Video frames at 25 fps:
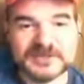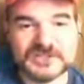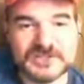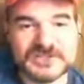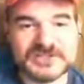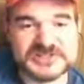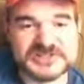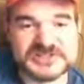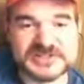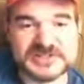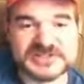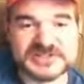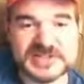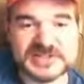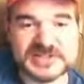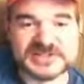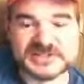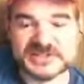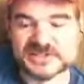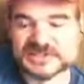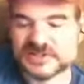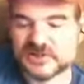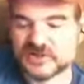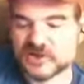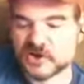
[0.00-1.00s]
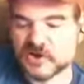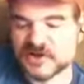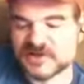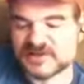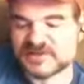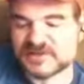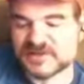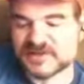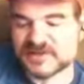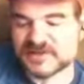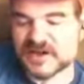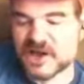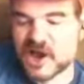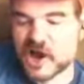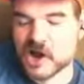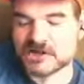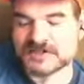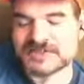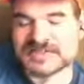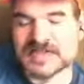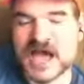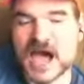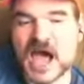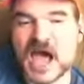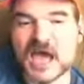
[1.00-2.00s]
Jesus existed. So the Christians have been
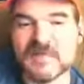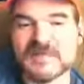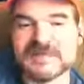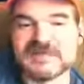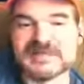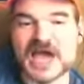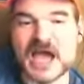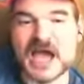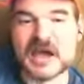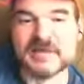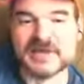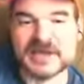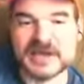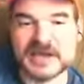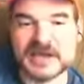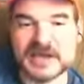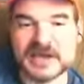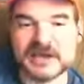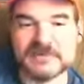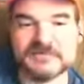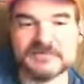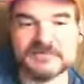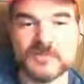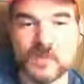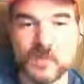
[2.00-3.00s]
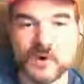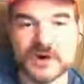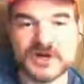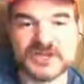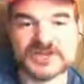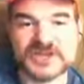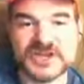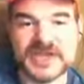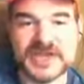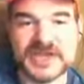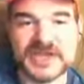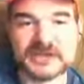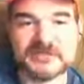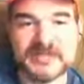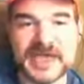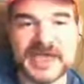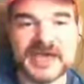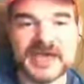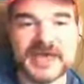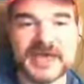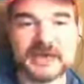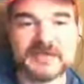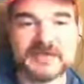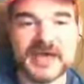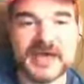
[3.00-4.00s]
caught time and time again forging and
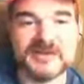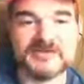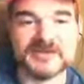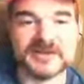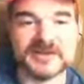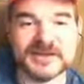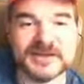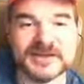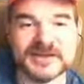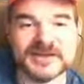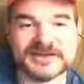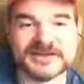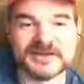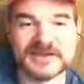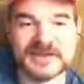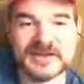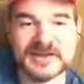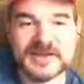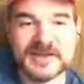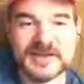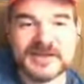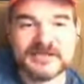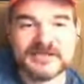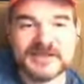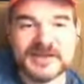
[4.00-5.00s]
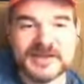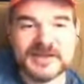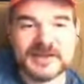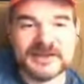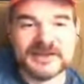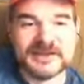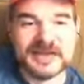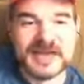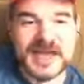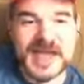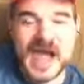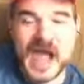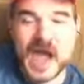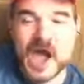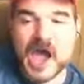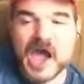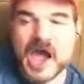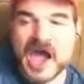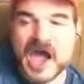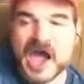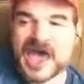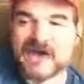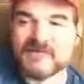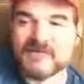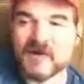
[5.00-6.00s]
making up evidence that
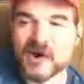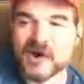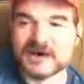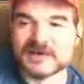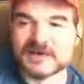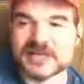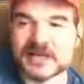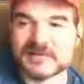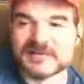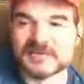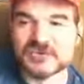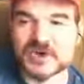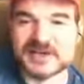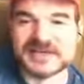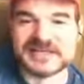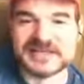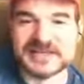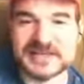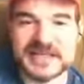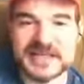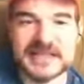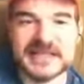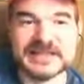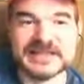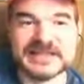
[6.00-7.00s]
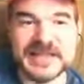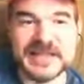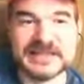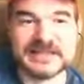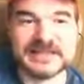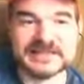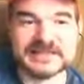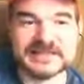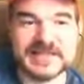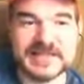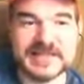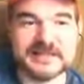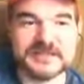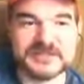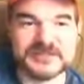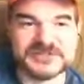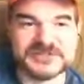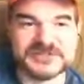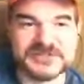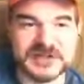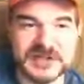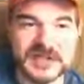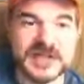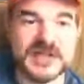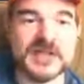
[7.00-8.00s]
I have a hard time trusting anything that they
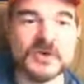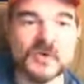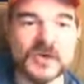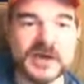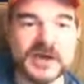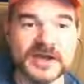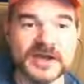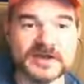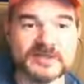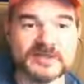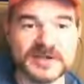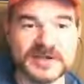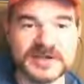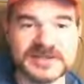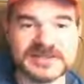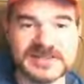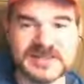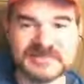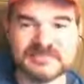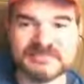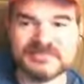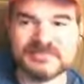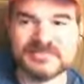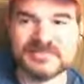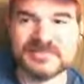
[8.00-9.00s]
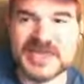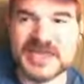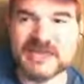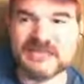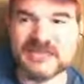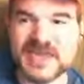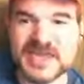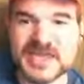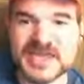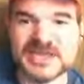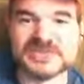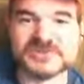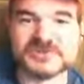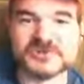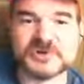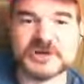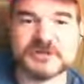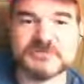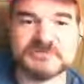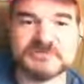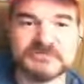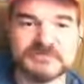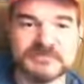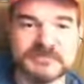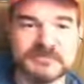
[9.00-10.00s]
present anyway, because they have a
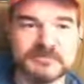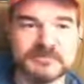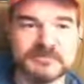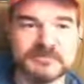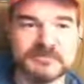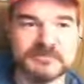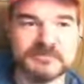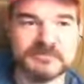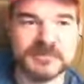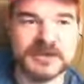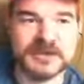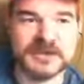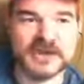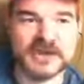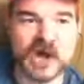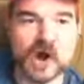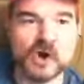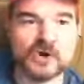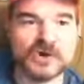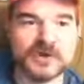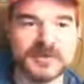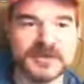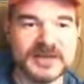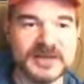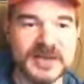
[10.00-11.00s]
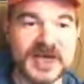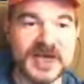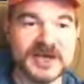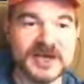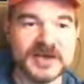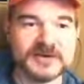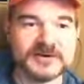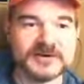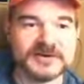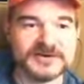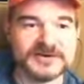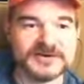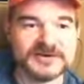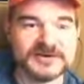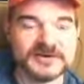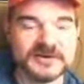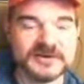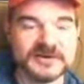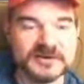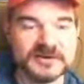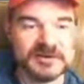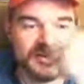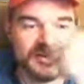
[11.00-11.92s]
history of being known to be liars.